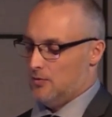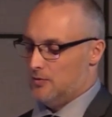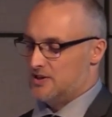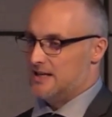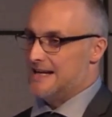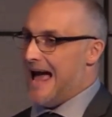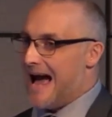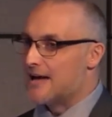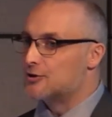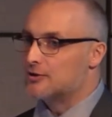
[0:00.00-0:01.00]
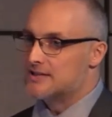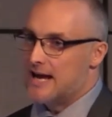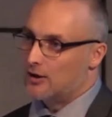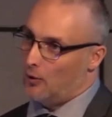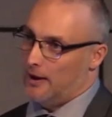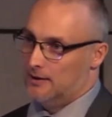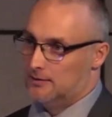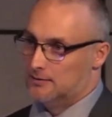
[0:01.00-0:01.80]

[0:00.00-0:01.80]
Was it an add or a takeaway?